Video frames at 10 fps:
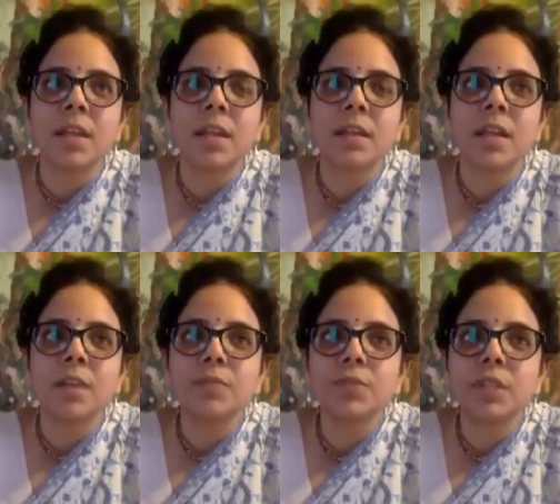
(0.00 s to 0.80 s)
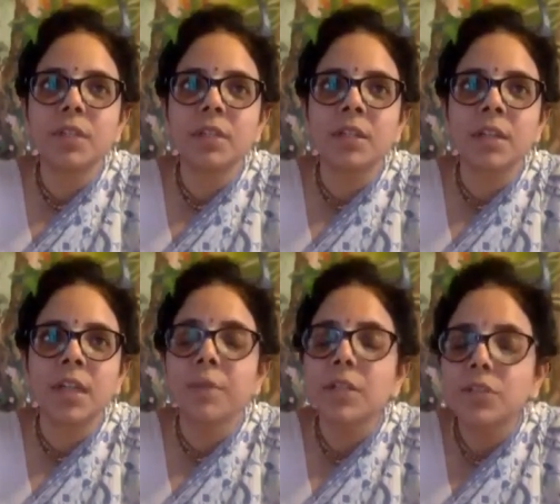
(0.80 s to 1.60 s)
coming to
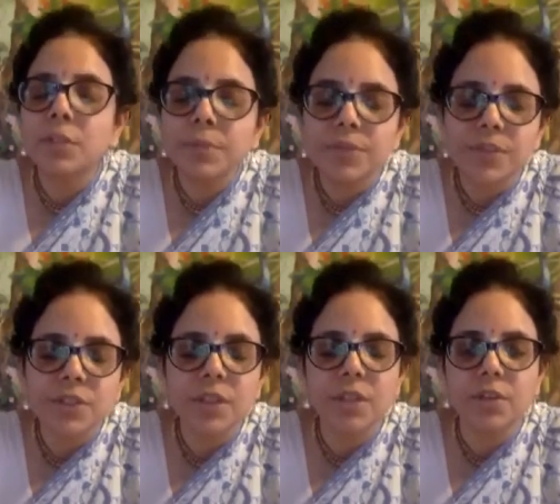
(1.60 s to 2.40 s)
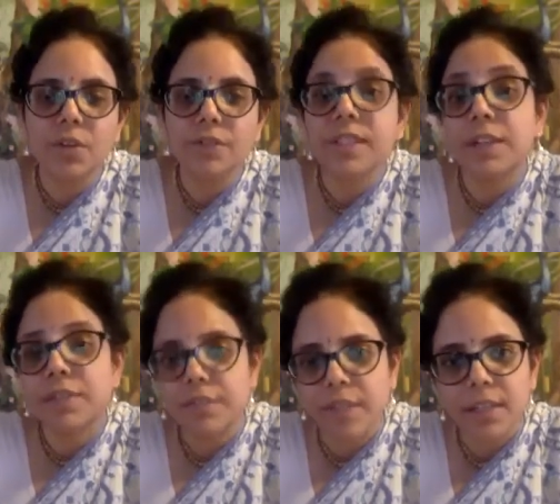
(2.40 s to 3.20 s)
the position of
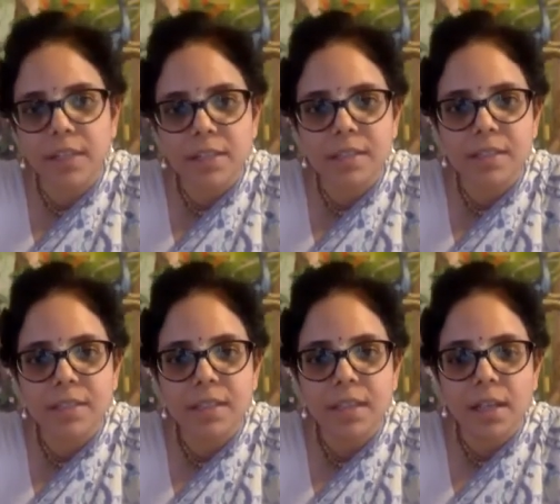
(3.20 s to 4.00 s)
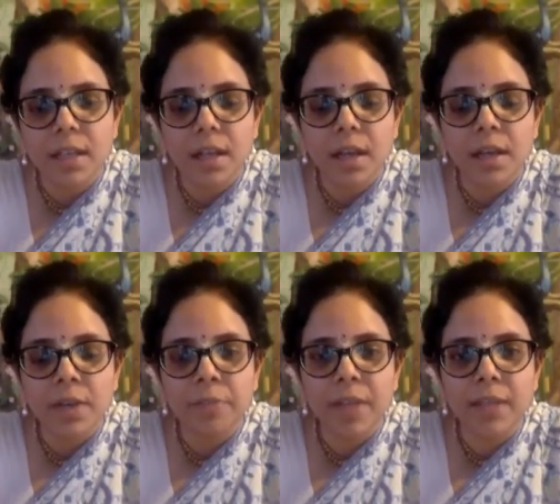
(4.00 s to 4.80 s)
self-awareness.
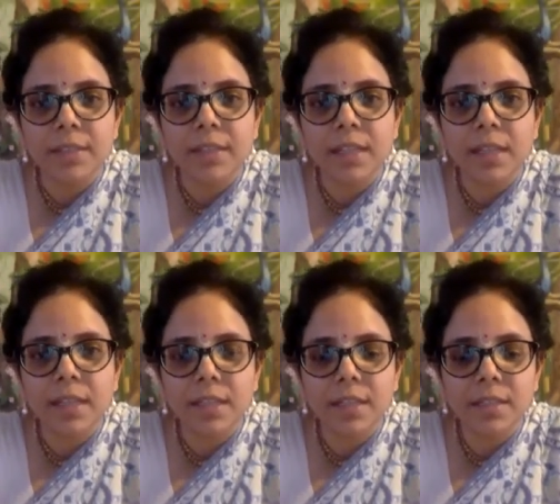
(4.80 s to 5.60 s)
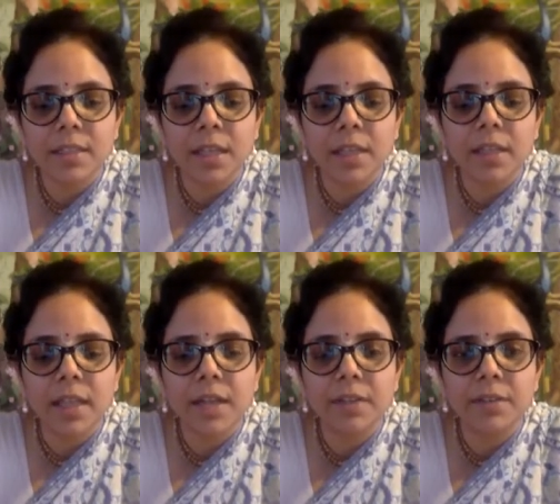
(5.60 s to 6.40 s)
Until unless that